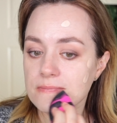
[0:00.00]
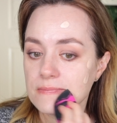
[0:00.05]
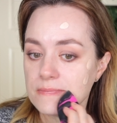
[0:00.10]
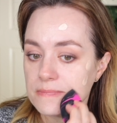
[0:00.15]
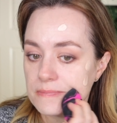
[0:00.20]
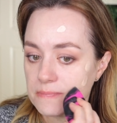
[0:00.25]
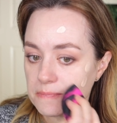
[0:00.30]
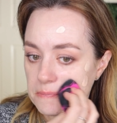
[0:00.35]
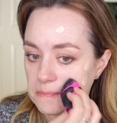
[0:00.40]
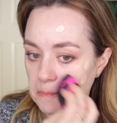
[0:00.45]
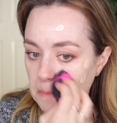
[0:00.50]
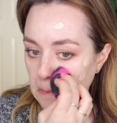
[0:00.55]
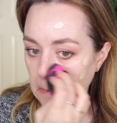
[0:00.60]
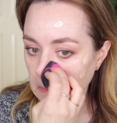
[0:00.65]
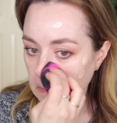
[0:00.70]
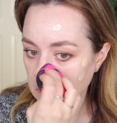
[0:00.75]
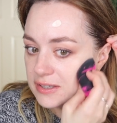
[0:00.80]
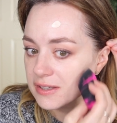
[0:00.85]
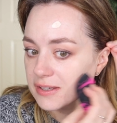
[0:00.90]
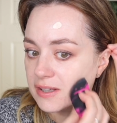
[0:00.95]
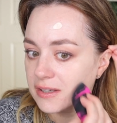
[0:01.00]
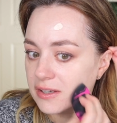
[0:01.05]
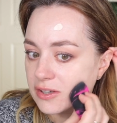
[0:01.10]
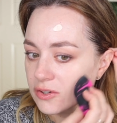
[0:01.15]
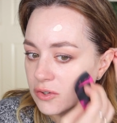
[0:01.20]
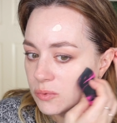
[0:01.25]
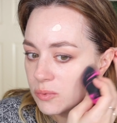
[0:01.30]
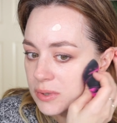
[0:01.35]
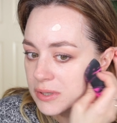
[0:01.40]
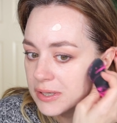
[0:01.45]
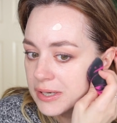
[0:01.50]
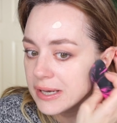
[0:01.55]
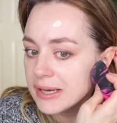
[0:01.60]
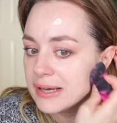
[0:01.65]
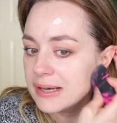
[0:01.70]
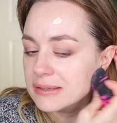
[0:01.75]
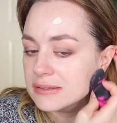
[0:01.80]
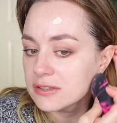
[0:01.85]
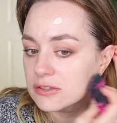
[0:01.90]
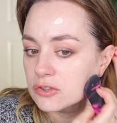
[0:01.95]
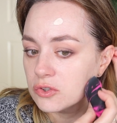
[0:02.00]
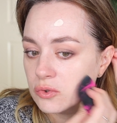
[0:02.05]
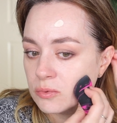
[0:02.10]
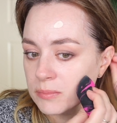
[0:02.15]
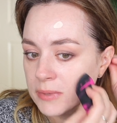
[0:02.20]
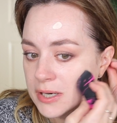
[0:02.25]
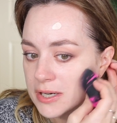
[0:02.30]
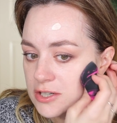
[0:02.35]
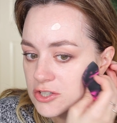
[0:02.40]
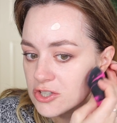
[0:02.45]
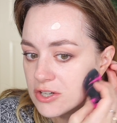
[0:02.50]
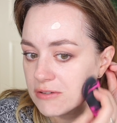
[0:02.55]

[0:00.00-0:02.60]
because you don't want to add too much.